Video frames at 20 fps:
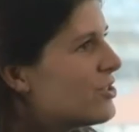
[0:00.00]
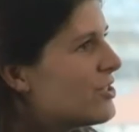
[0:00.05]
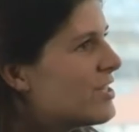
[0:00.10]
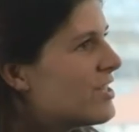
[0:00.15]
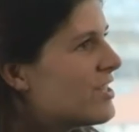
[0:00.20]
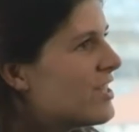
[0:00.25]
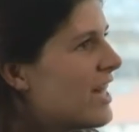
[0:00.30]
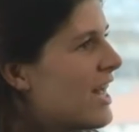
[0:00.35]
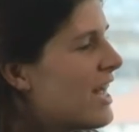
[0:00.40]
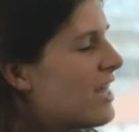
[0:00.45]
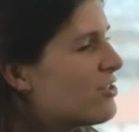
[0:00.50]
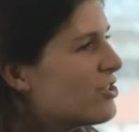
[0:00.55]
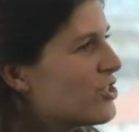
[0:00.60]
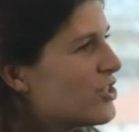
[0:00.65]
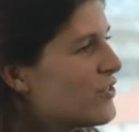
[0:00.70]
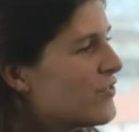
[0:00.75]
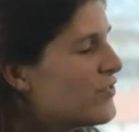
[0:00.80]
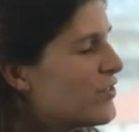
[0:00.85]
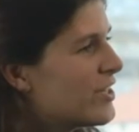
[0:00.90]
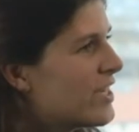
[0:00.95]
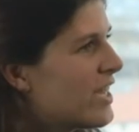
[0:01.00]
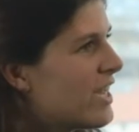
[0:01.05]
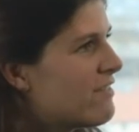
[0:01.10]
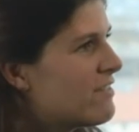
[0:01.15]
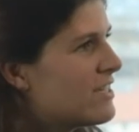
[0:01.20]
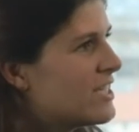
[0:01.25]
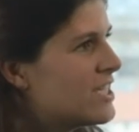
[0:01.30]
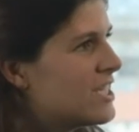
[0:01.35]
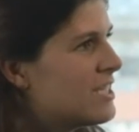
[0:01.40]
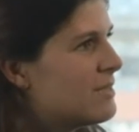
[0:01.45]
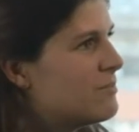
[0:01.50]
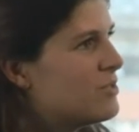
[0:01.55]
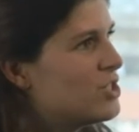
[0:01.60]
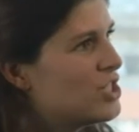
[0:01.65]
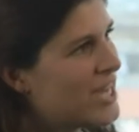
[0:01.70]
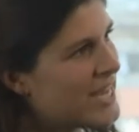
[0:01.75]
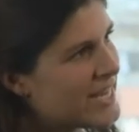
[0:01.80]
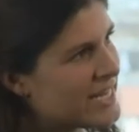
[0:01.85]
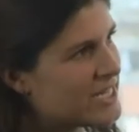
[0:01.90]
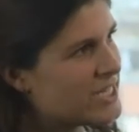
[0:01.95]
Judith, how should a foot care regime
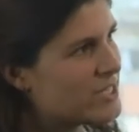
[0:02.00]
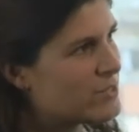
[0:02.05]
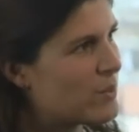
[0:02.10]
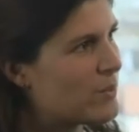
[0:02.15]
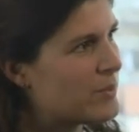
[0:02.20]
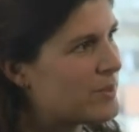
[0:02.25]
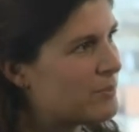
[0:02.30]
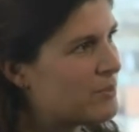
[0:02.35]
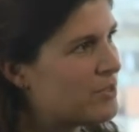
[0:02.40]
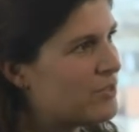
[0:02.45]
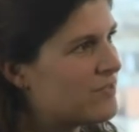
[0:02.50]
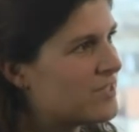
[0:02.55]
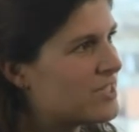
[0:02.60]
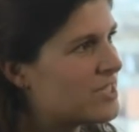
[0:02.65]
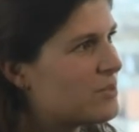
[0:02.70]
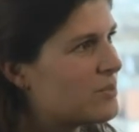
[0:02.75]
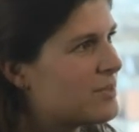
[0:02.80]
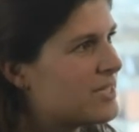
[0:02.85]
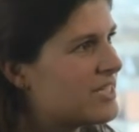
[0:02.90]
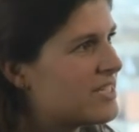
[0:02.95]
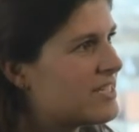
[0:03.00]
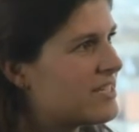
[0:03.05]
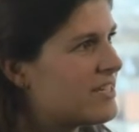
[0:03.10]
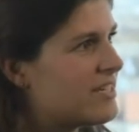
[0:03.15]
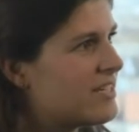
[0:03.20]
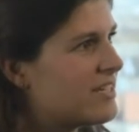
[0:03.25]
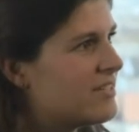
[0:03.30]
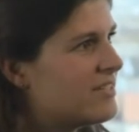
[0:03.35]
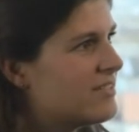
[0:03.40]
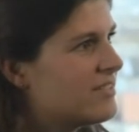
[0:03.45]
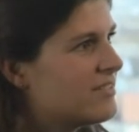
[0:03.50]
change when we move into winter?